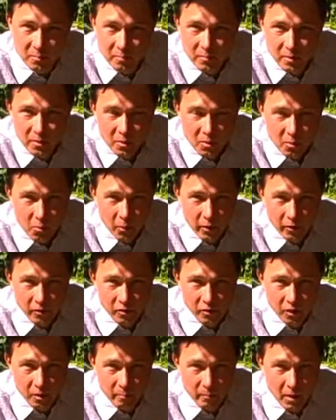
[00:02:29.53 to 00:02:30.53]
them
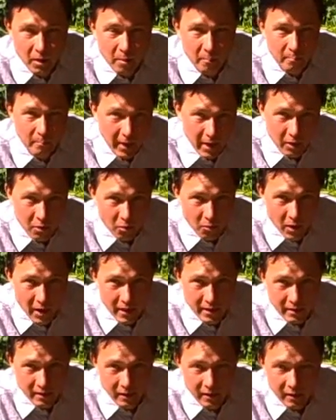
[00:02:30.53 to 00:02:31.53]
with some
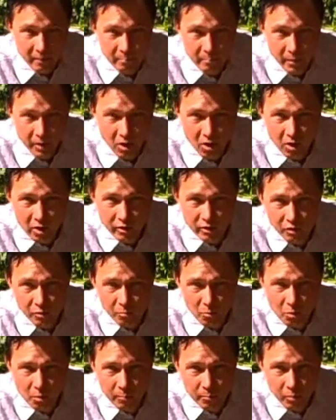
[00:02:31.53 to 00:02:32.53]
mycorrhiza, but
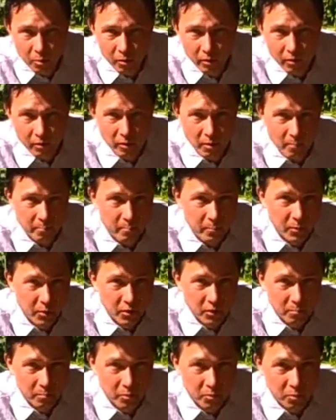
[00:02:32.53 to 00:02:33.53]
also, more importantly, the
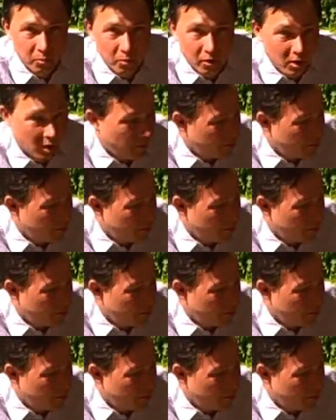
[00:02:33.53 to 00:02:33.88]
Boogie Brew